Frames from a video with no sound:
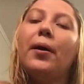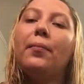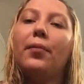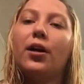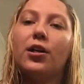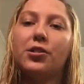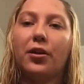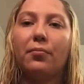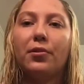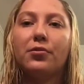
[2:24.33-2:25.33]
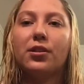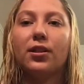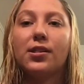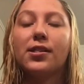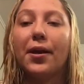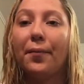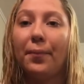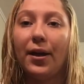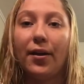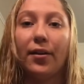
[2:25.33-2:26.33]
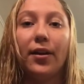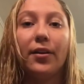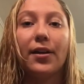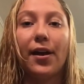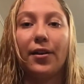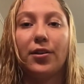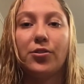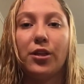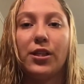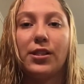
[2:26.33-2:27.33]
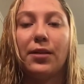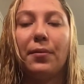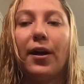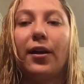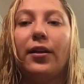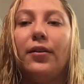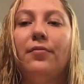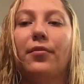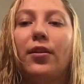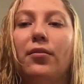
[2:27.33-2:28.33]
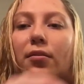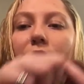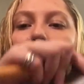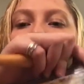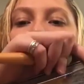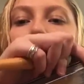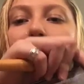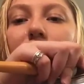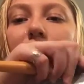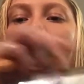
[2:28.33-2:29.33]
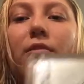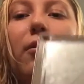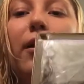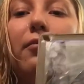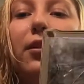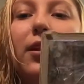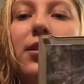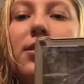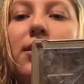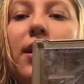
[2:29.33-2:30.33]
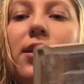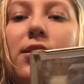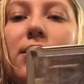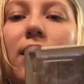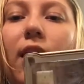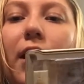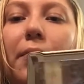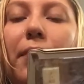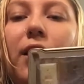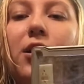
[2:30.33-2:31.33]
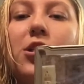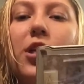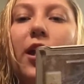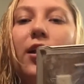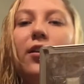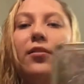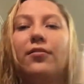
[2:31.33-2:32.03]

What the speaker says: my blush, I'm using the same palette, the Ellen Tracy palette. And I'm going to go in with this nice light pink shade,